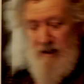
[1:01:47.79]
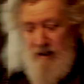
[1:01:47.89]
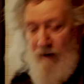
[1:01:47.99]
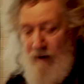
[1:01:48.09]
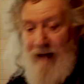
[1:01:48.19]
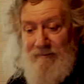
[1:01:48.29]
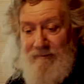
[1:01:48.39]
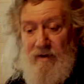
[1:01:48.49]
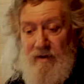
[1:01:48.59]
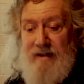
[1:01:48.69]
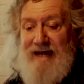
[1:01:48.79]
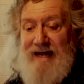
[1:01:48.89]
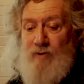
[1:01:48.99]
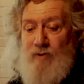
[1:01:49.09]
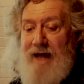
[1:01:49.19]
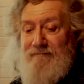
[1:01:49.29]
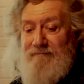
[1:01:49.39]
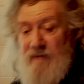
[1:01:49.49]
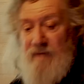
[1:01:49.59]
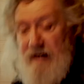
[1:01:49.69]
Well, guess what?
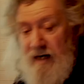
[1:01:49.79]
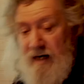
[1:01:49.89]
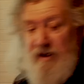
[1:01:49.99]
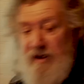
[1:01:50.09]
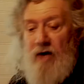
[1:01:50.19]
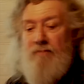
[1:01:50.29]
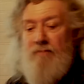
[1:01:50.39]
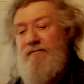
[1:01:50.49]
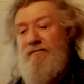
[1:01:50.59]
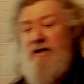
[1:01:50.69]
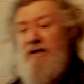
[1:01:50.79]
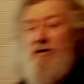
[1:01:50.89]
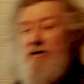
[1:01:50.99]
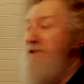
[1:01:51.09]
Here we go. Here is